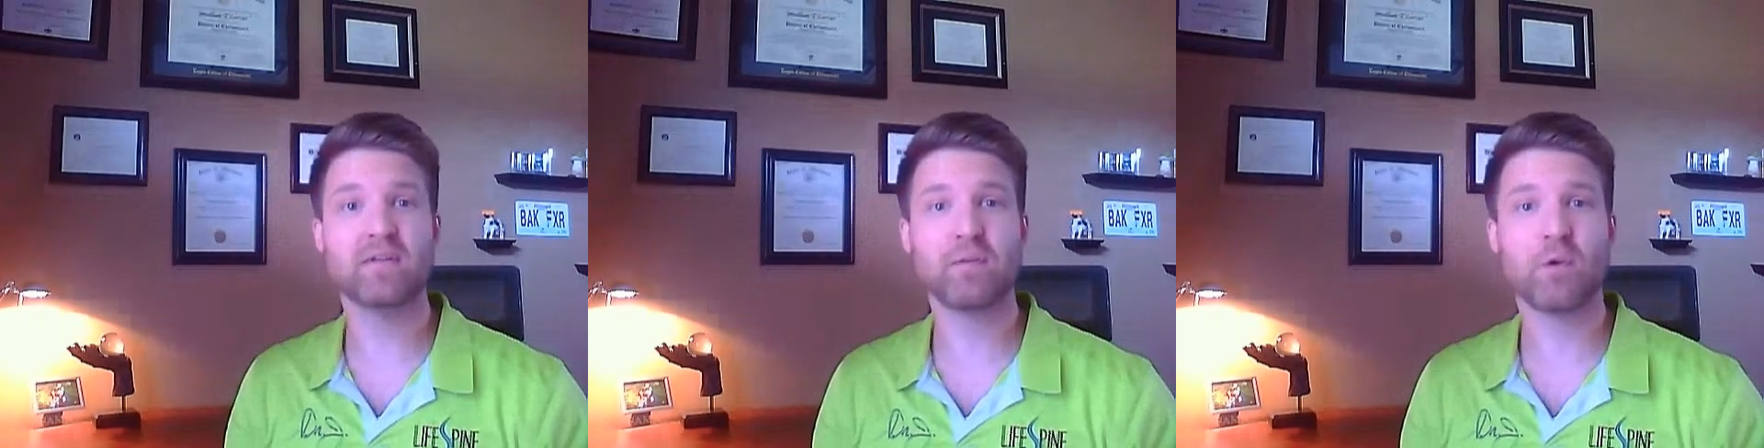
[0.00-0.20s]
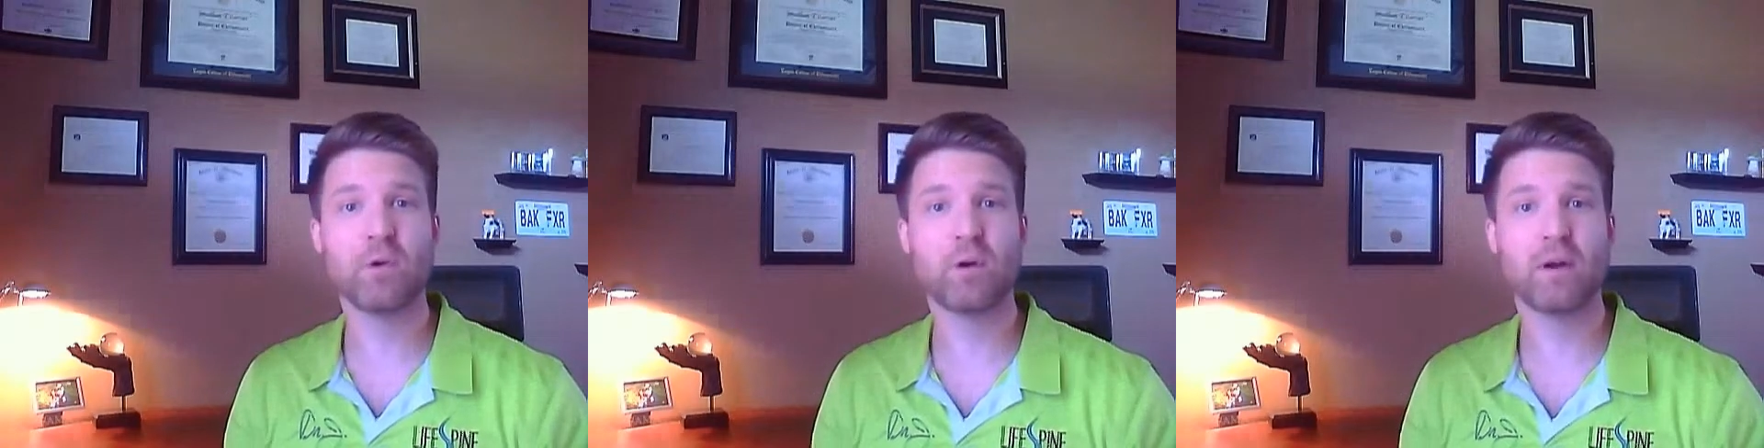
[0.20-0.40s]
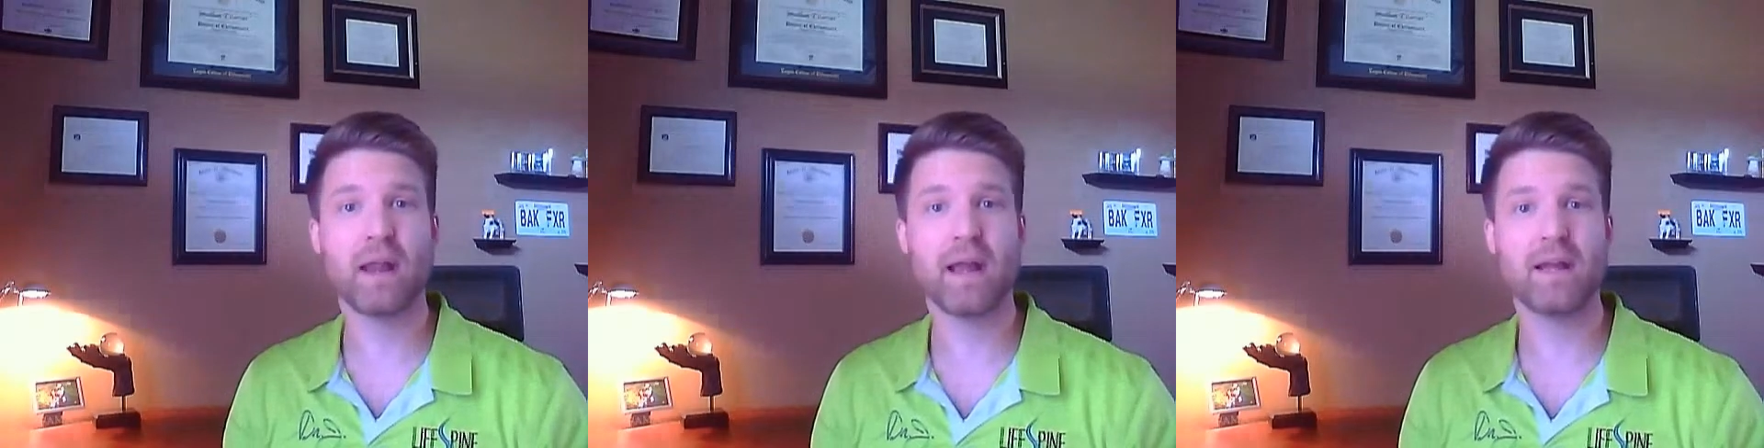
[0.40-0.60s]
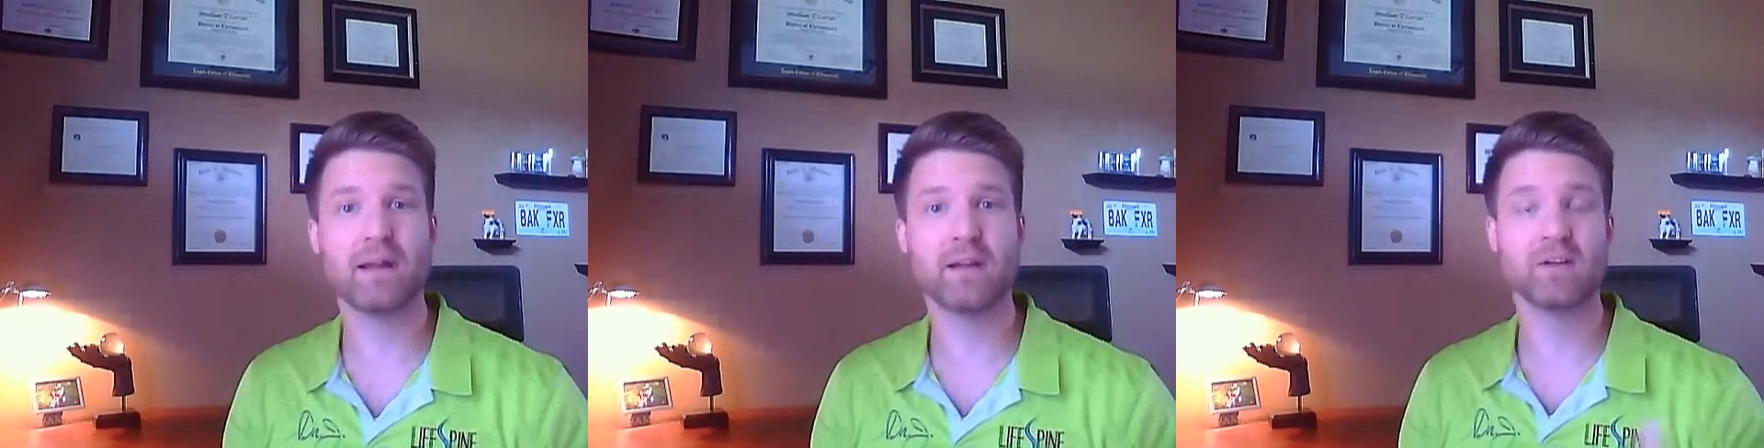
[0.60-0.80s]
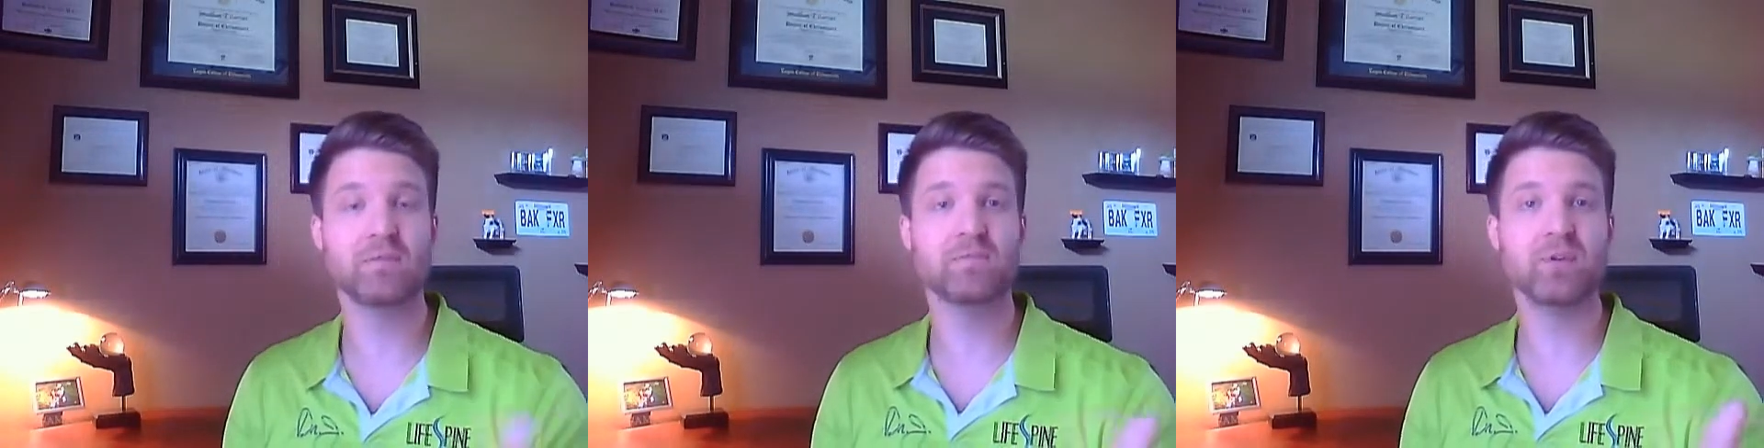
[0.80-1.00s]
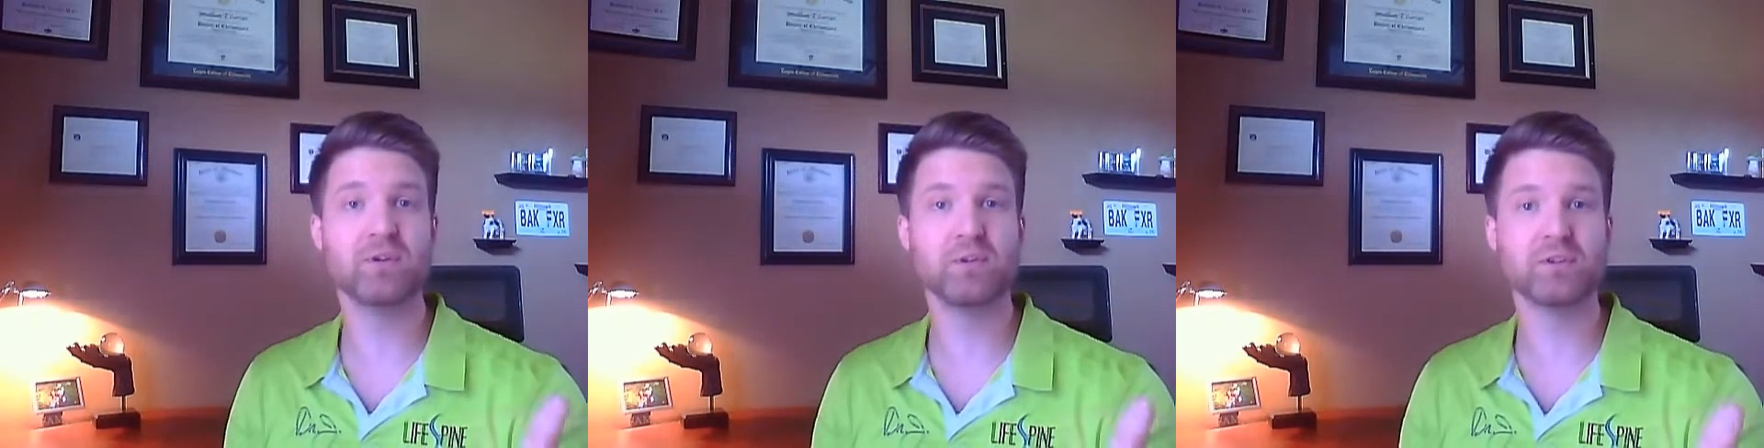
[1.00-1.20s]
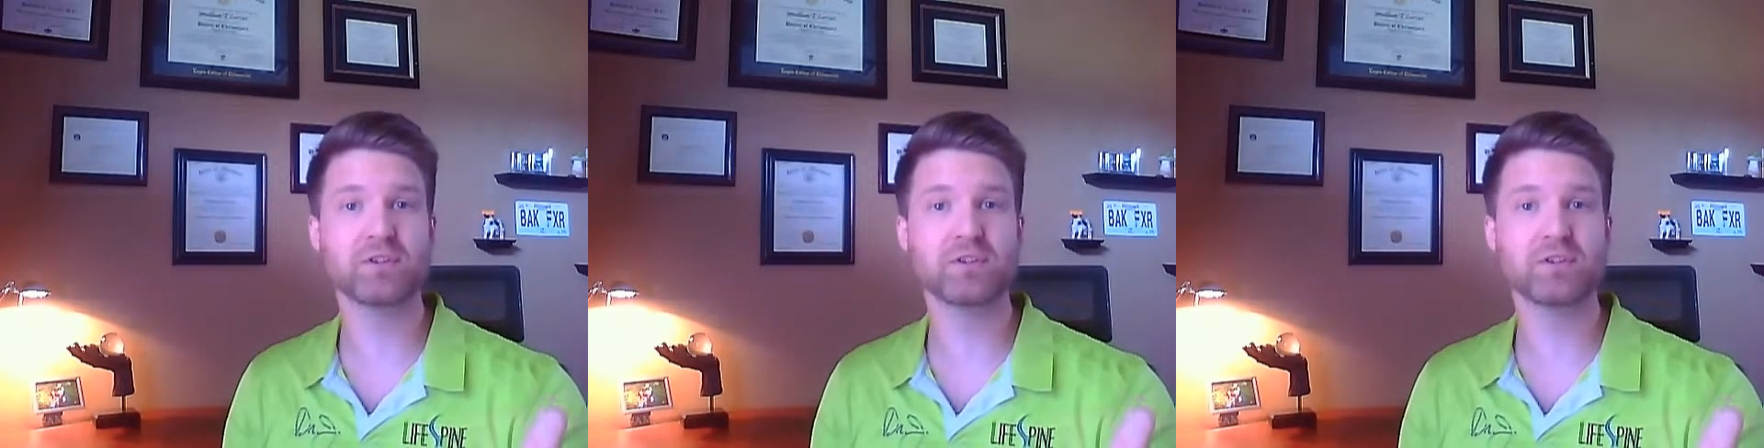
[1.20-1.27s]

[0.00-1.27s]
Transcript: forward at a computer